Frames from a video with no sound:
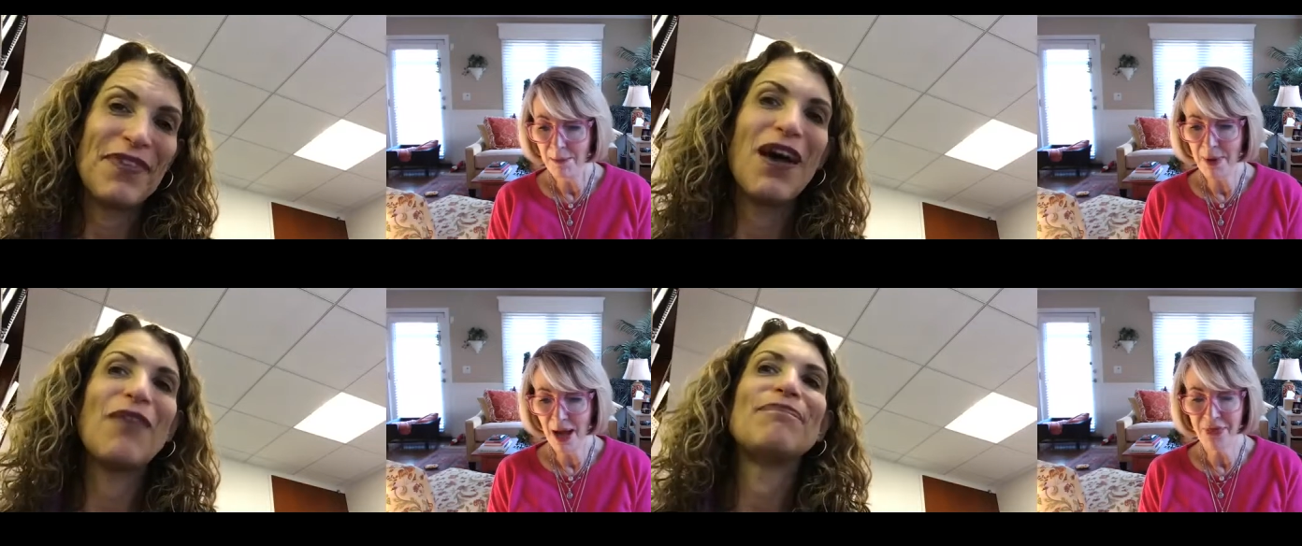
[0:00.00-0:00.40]

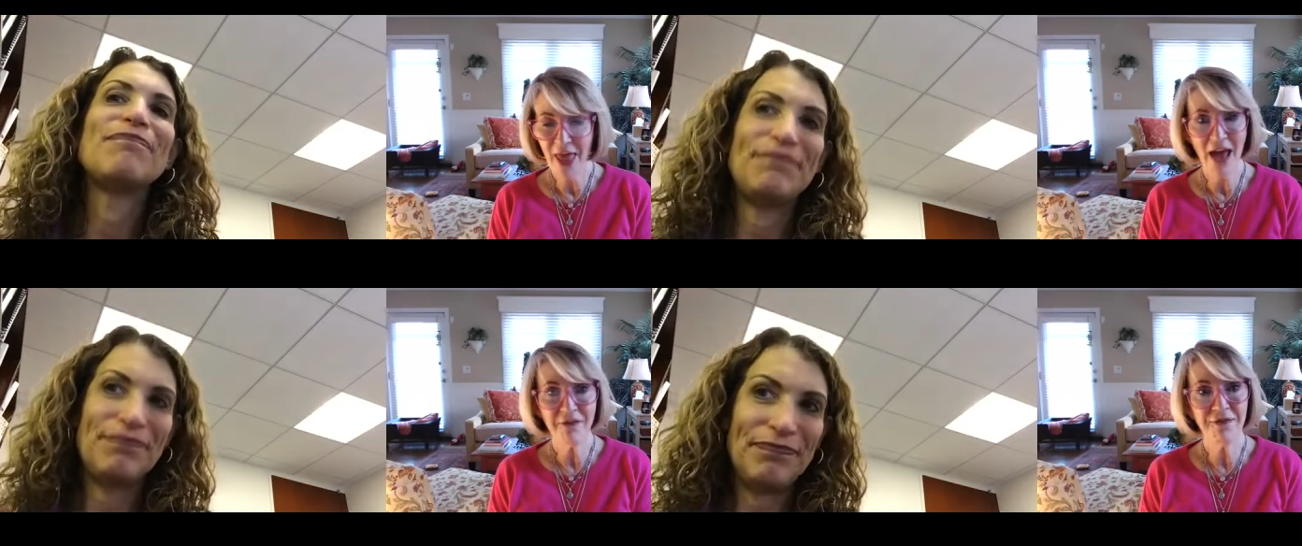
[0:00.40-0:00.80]
Speaker 1: but
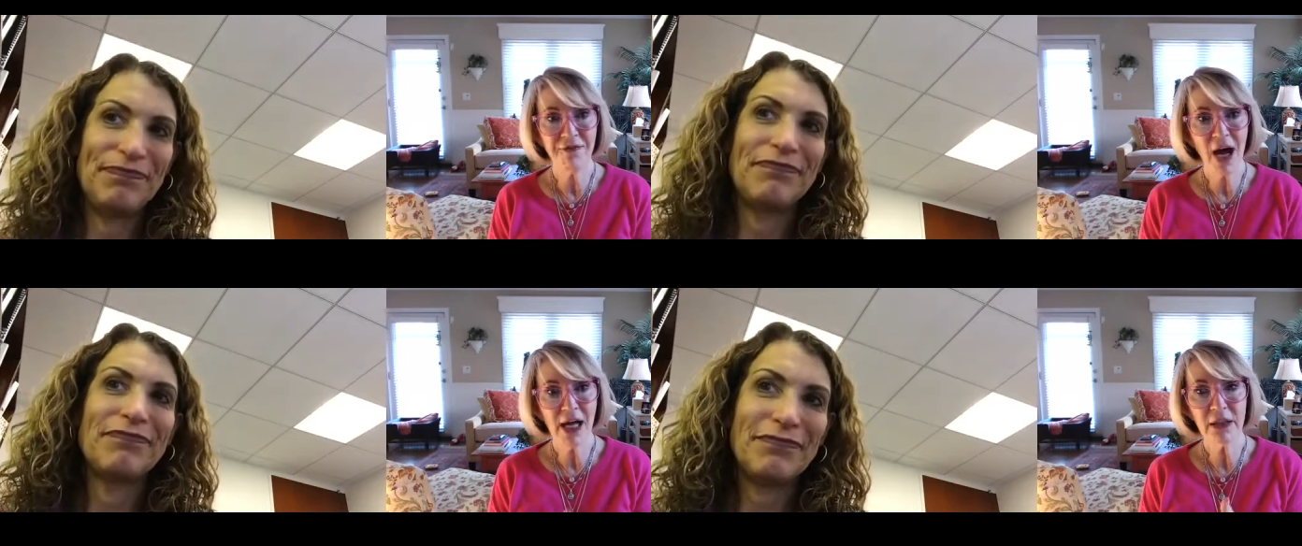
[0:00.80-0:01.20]
that
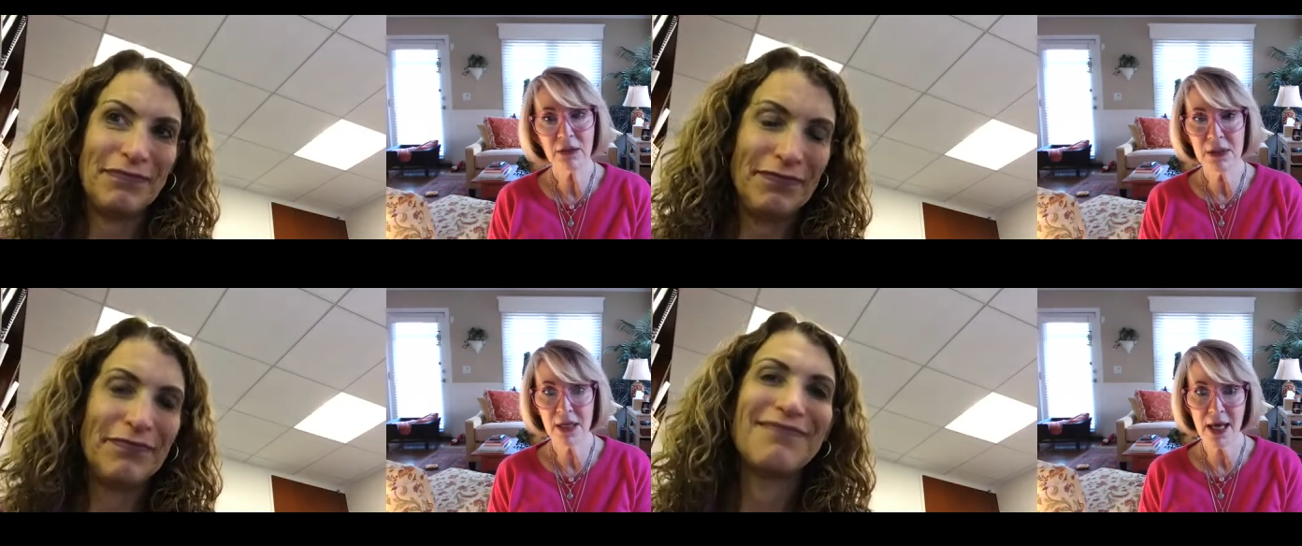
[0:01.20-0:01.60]

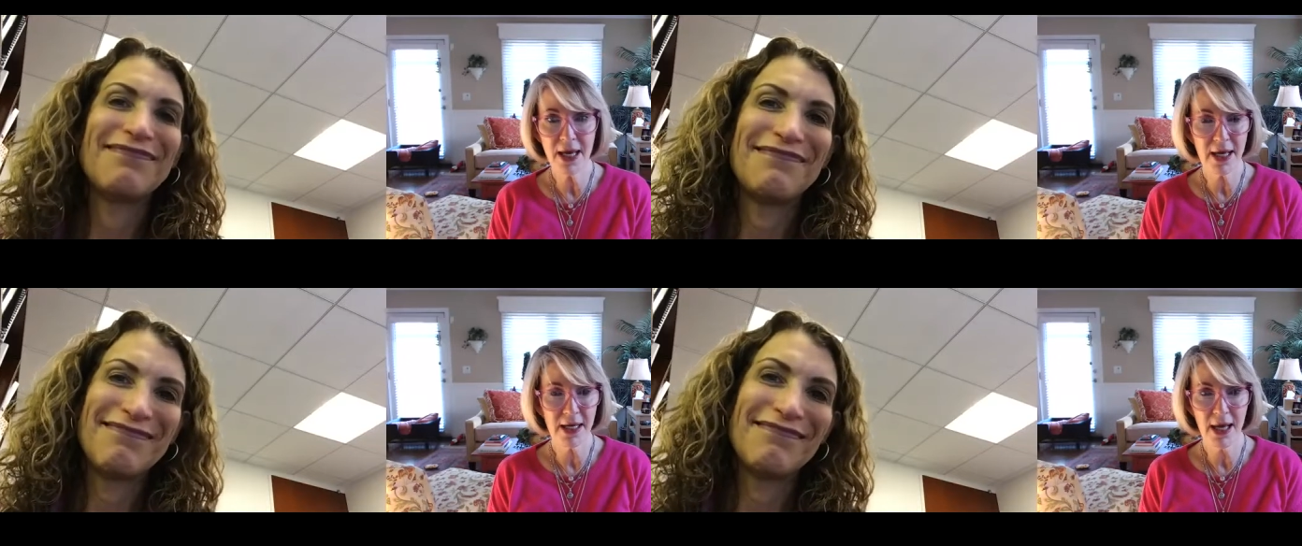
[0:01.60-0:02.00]
final
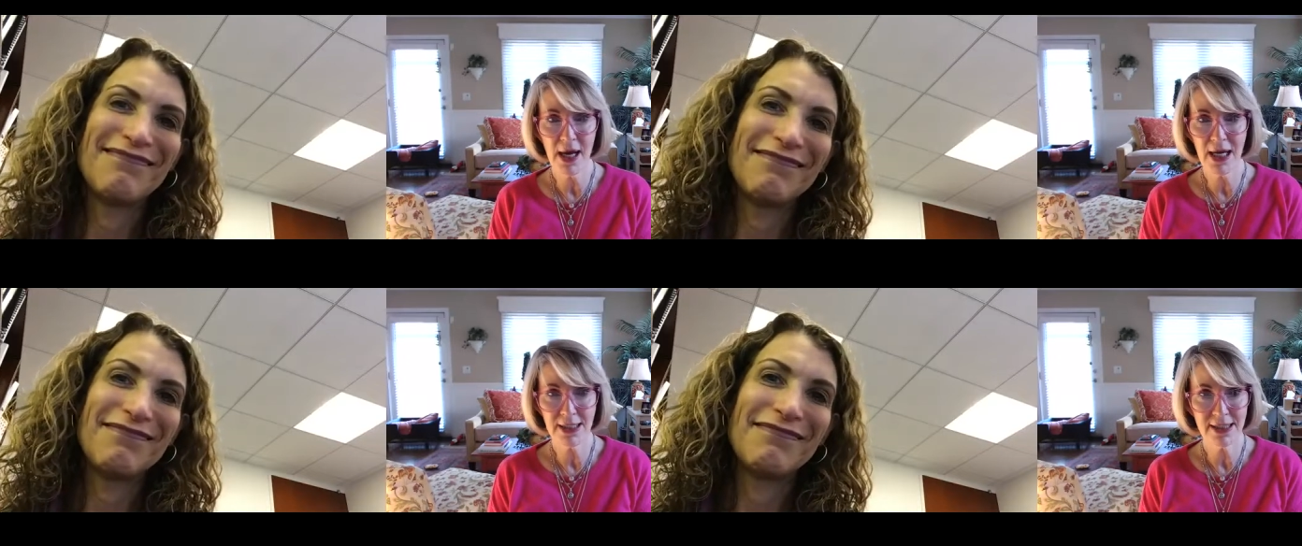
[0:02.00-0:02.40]
day,
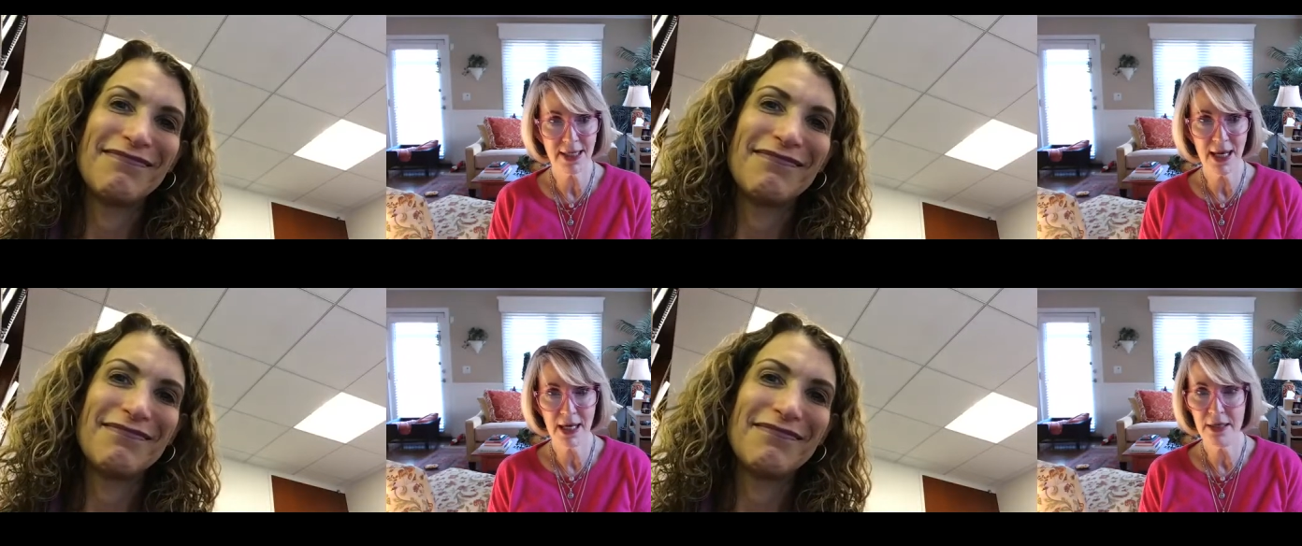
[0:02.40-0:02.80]
I
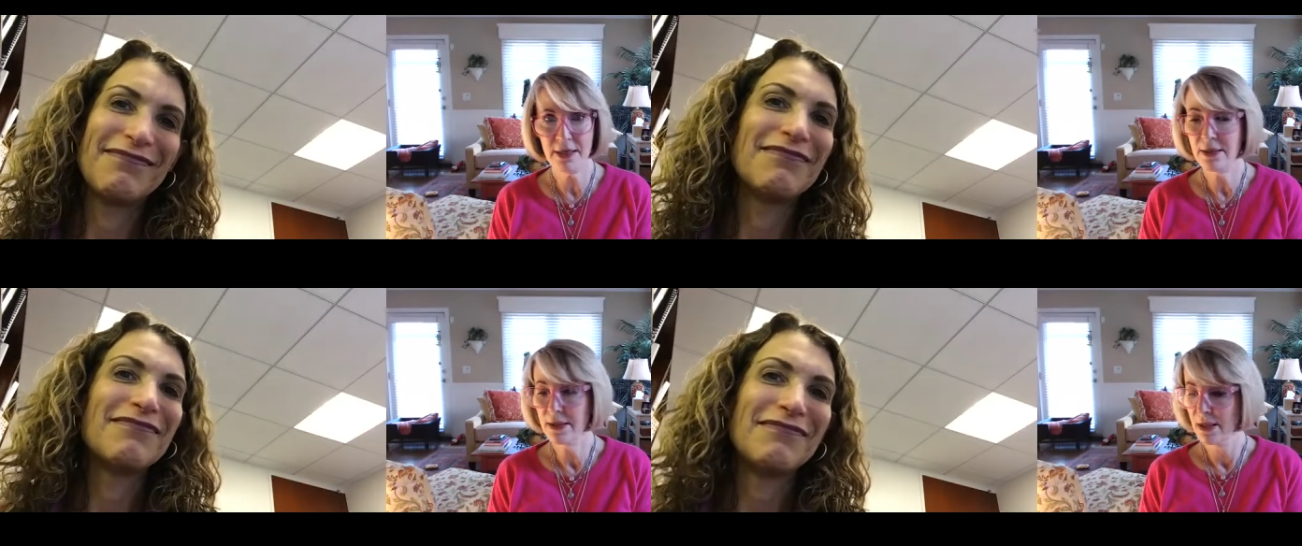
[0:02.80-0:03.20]
said,
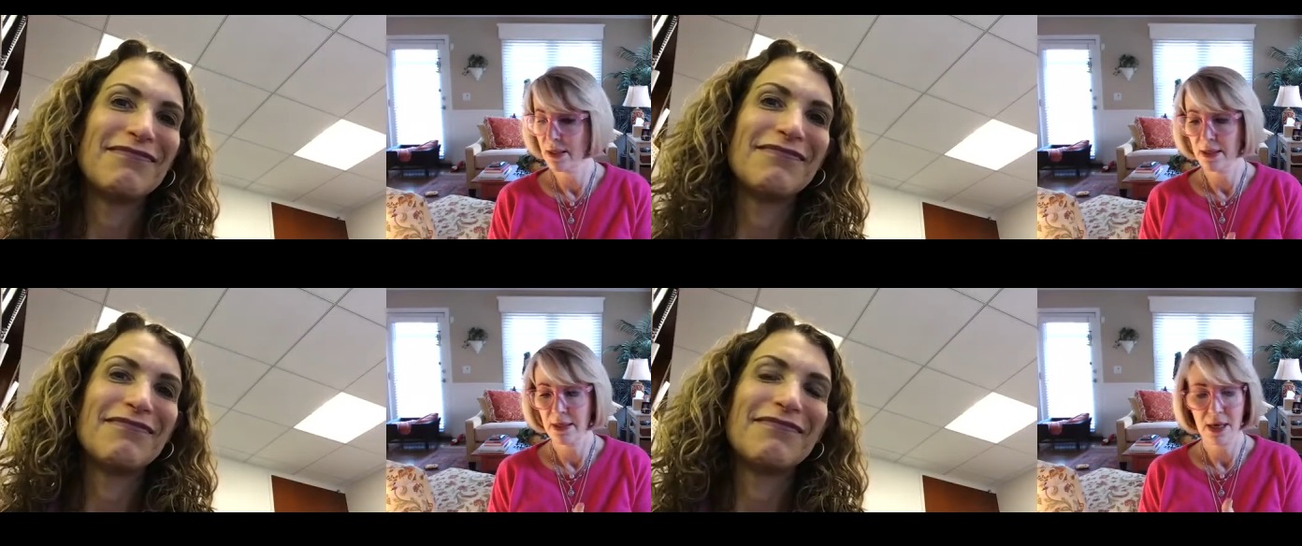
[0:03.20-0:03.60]

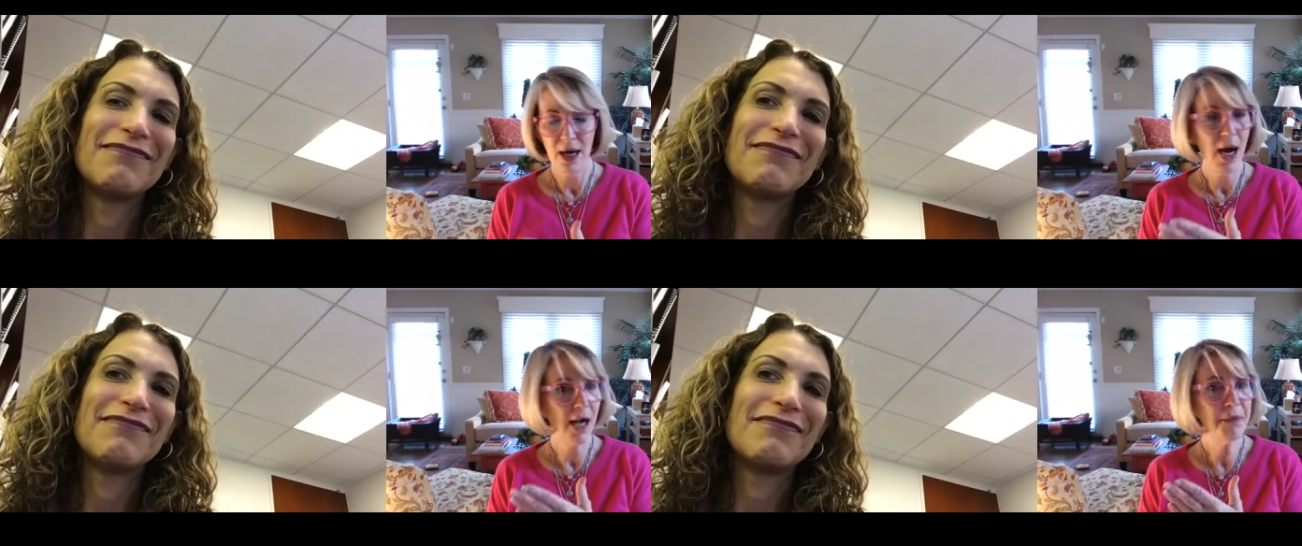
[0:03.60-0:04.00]

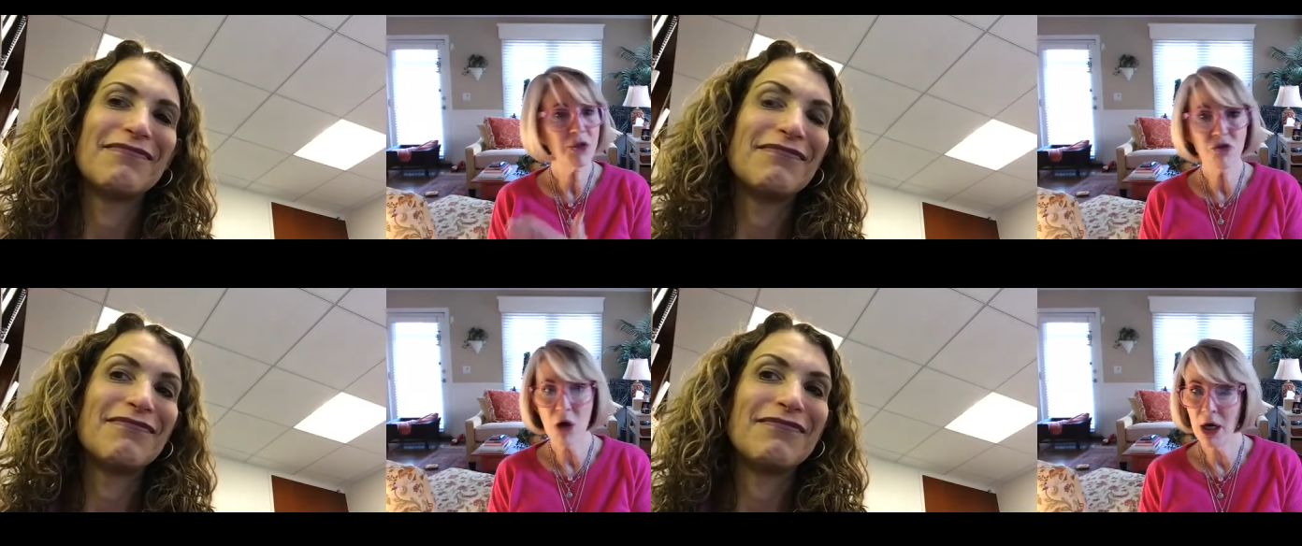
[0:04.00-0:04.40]
I'm a
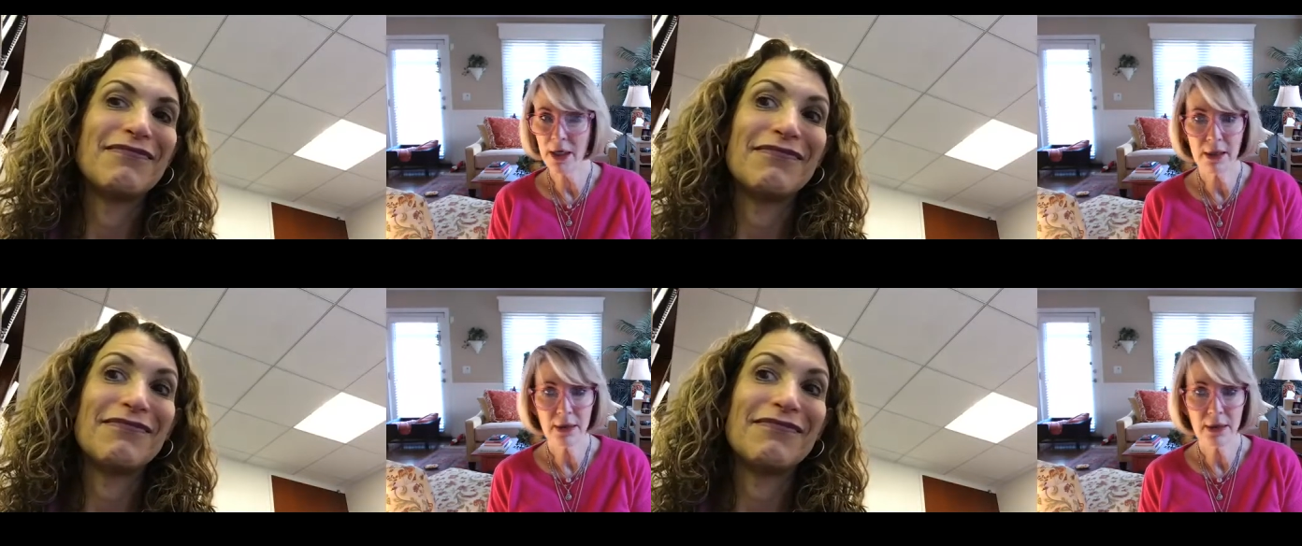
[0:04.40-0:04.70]
drunk.